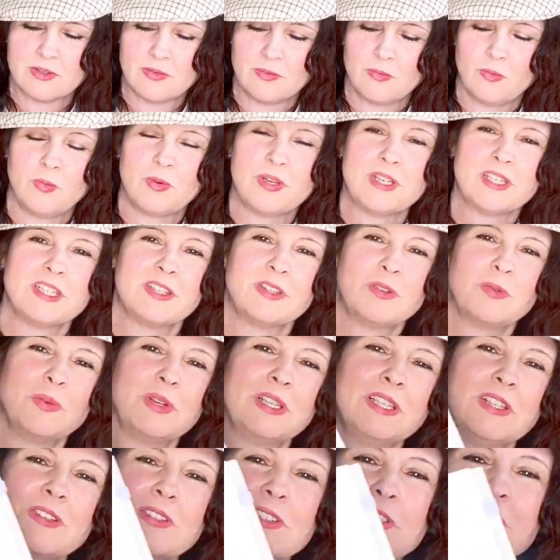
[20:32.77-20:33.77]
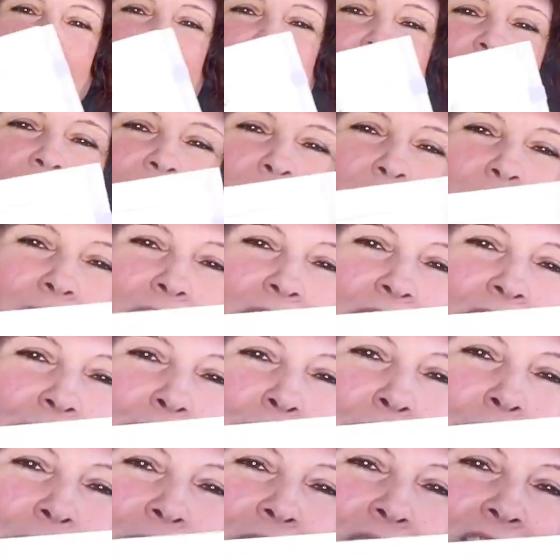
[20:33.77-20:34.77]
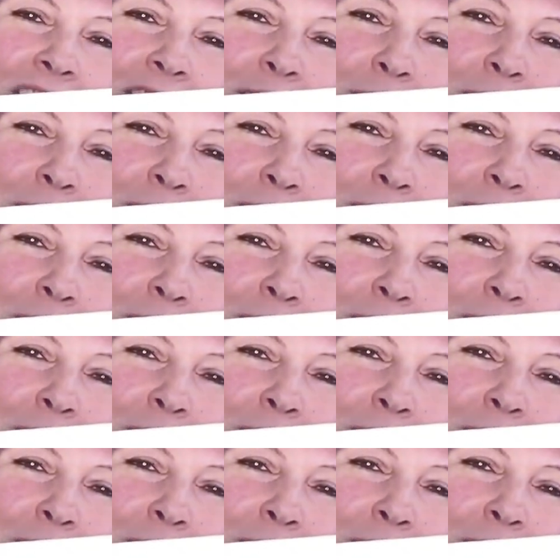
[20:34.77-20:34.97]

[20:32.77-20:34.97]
Wind in the Willows looked like when it first came